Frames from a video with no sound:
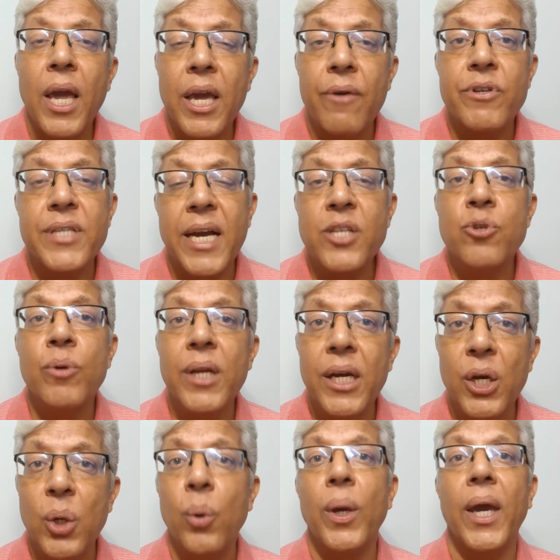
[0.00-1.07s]
he was actually
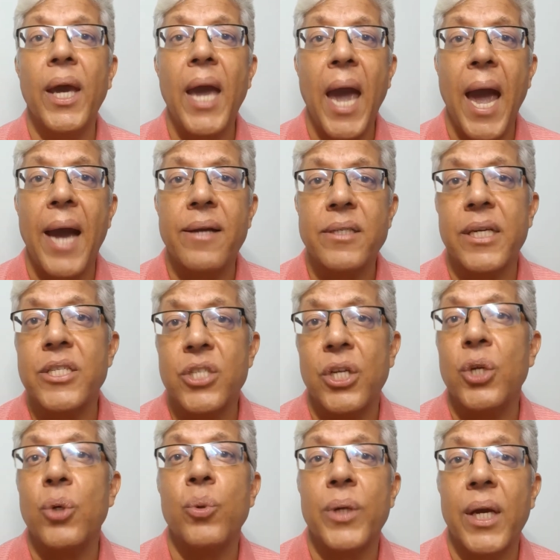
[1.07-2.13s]
looking at
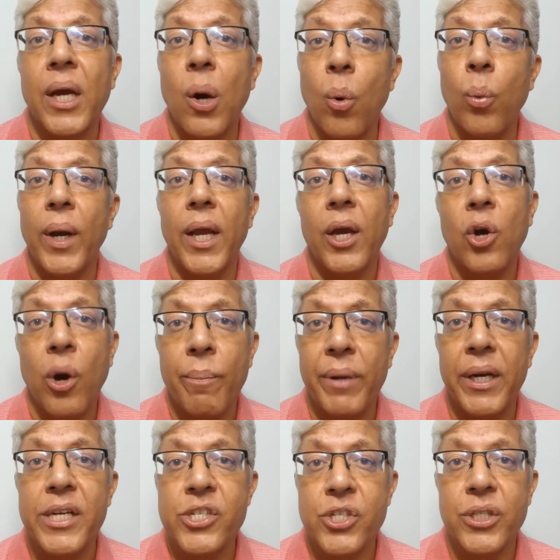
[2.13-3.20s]
executing a winning
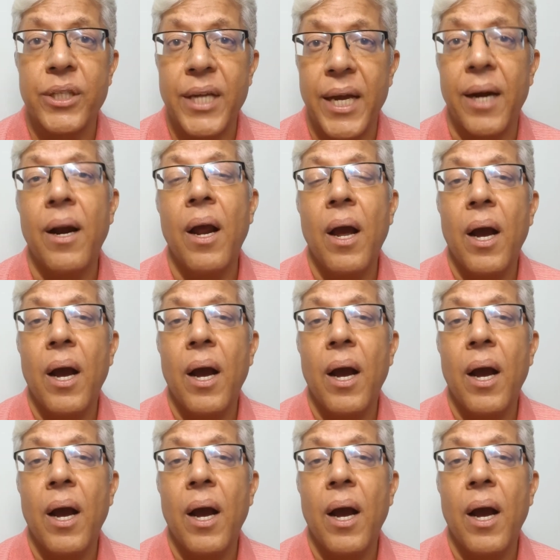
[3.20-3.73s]
combination there,